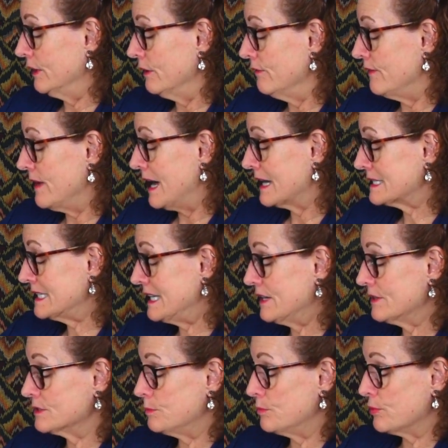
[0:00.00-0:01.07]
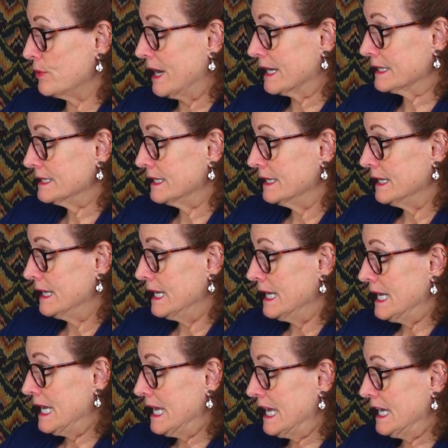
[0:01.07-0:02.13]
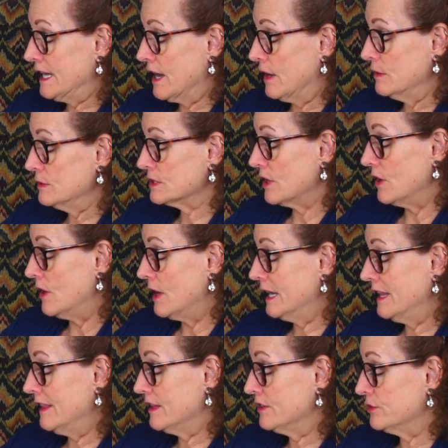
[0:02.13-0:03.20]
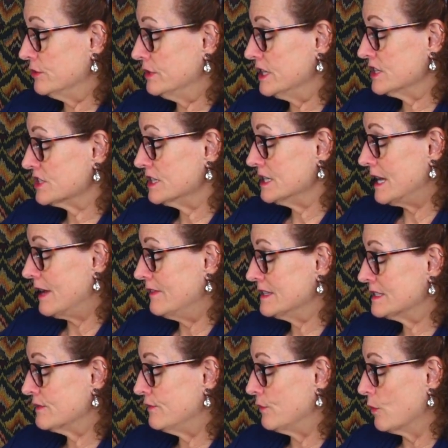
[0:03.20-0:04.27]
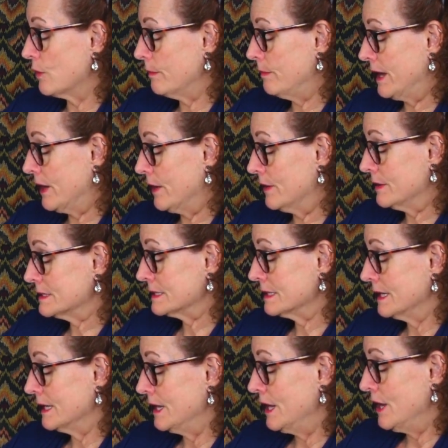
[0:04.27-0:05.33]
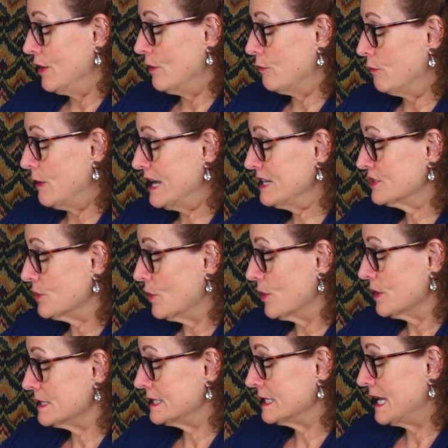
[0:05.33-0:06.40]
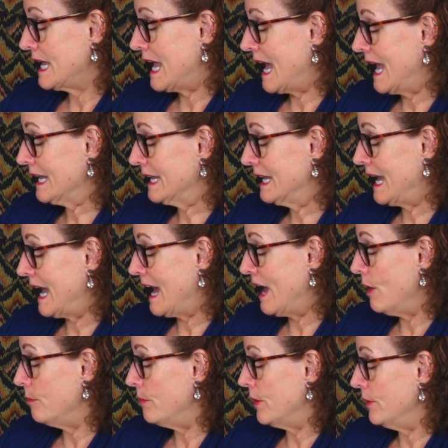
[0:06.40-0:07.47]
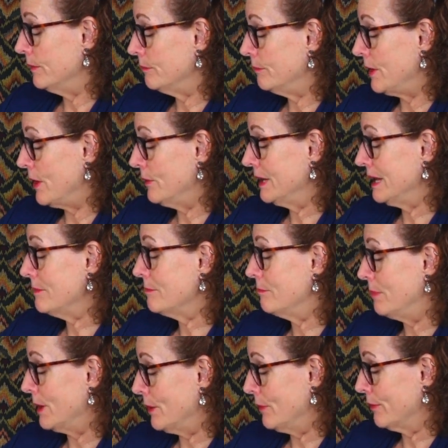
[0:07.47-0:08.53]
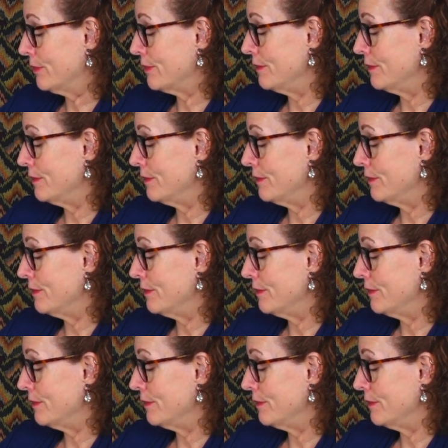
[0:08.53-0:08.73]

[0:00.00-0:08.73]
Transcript: fox ears pricked, he goes on in the tradition of his forebears, racehorse and cow pony both.